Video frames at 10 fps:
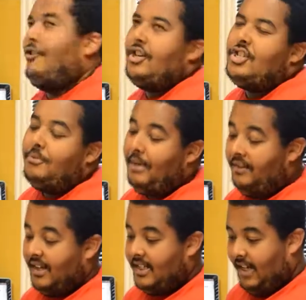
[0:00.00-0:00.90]
should be
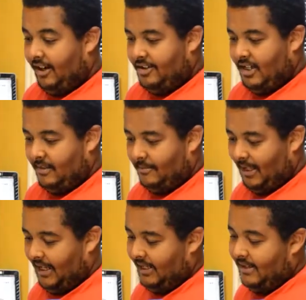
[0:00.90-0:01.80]
the entire time.
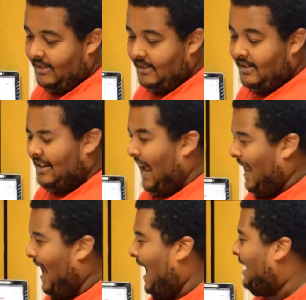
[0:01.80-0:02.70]
Like not
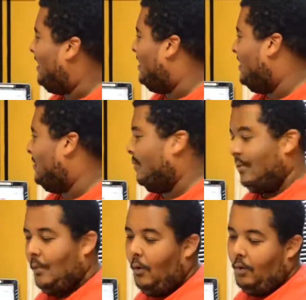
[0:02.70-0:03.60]
hot, but
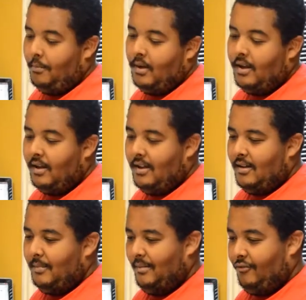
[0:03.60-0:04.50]
warm,
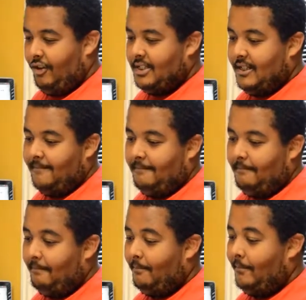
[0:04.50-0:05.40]
but breezy.
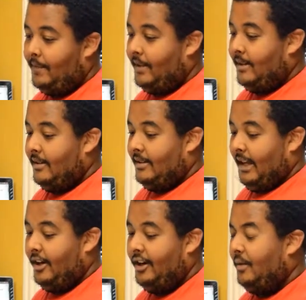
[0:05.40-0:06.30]
Like
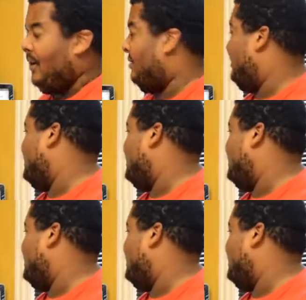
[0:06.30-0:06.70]
hoodie weather, baby.